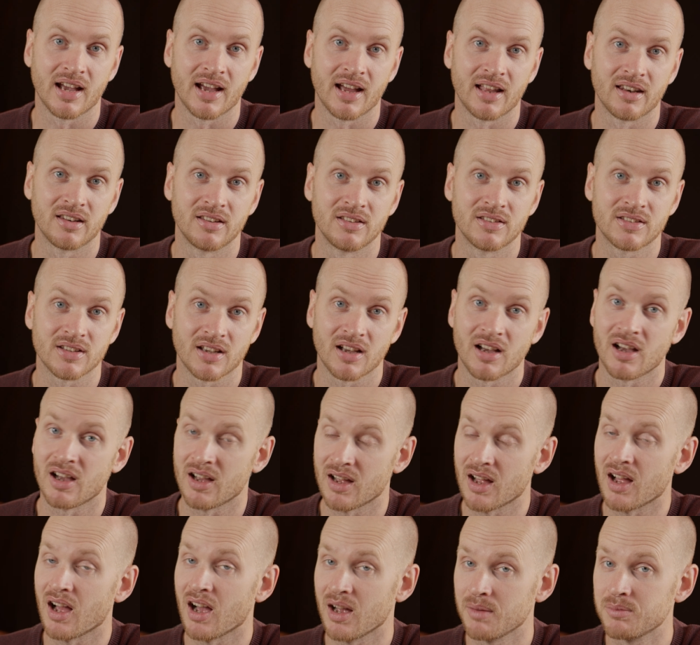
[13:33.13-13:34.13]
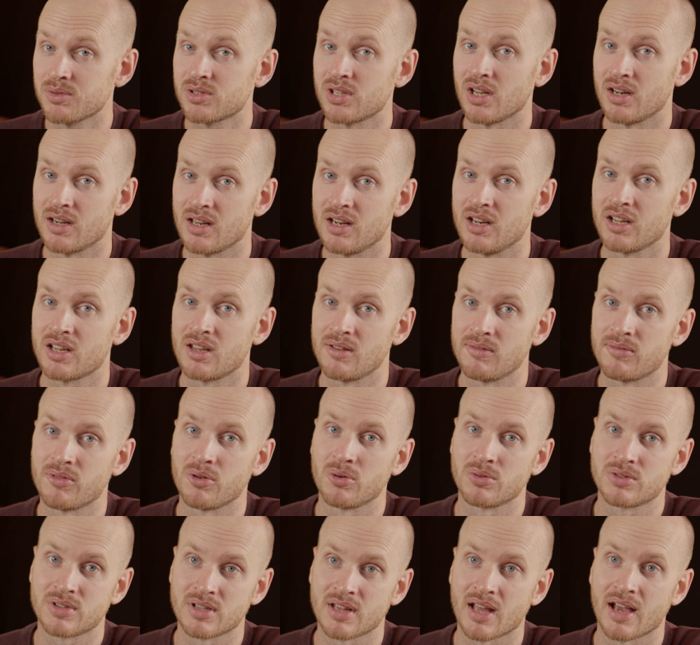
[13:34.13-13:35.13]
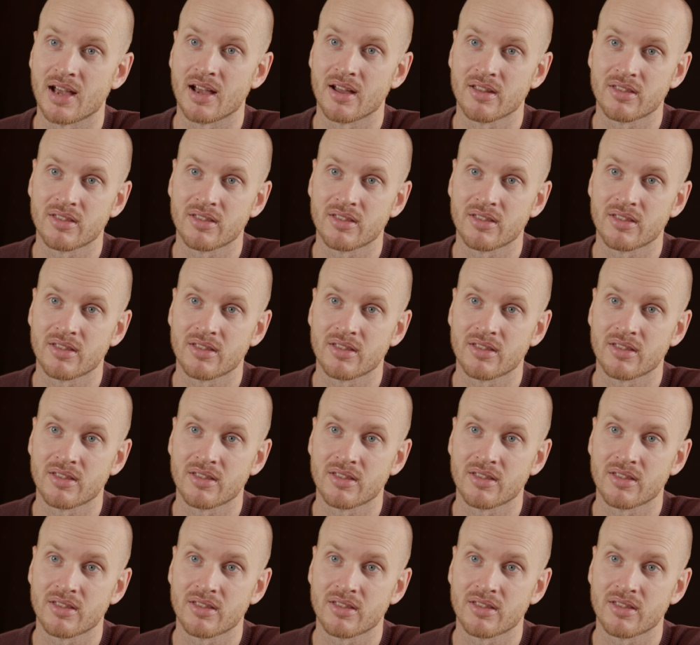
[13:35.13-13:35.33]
and I'm certainly looking forward to that.